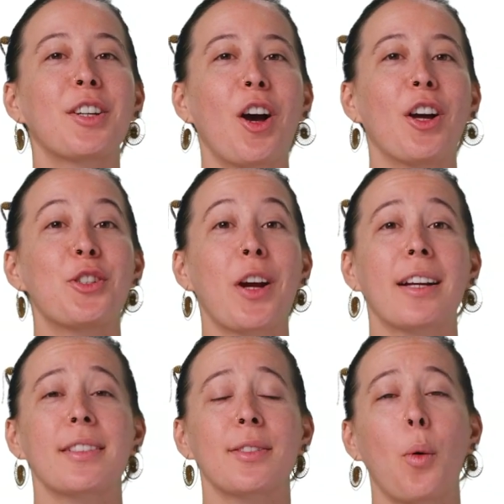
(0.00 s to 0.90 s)

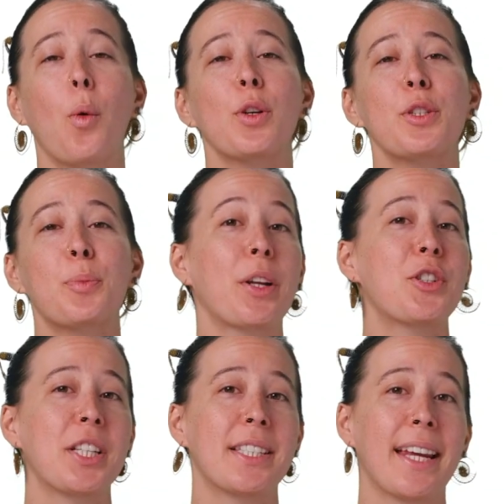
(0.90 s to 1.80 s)
contracts, or
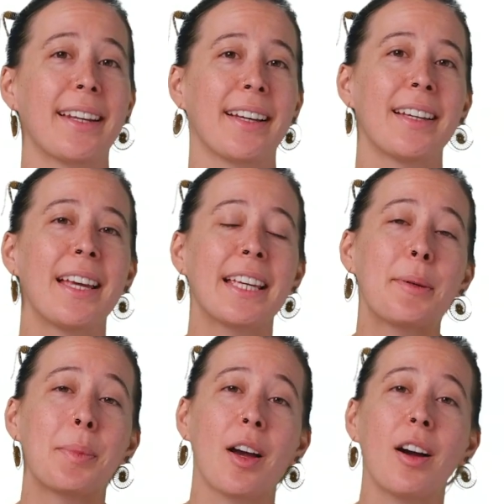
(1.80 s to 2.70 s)
spreadsheet data
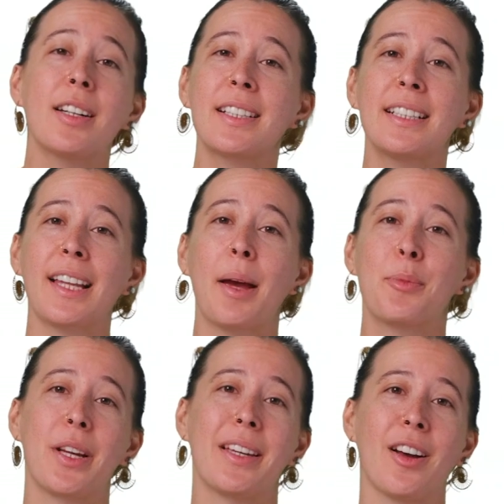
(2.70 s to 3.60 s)
can be hard to
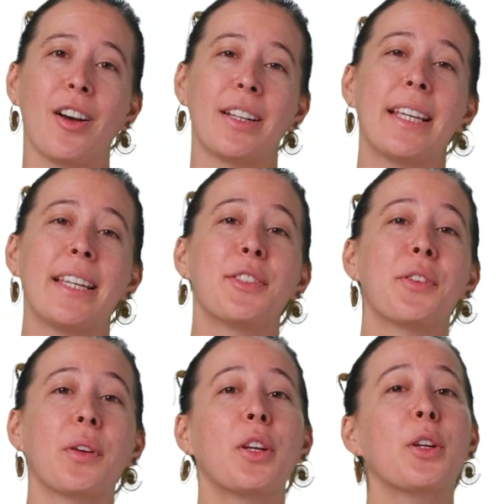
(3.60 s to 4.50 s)
collaborate on in a
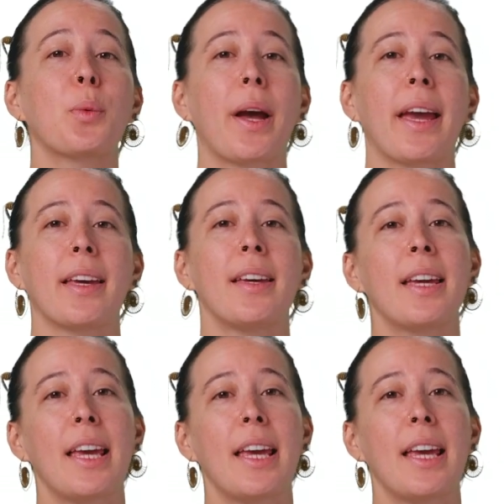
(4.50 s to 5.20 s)
secure way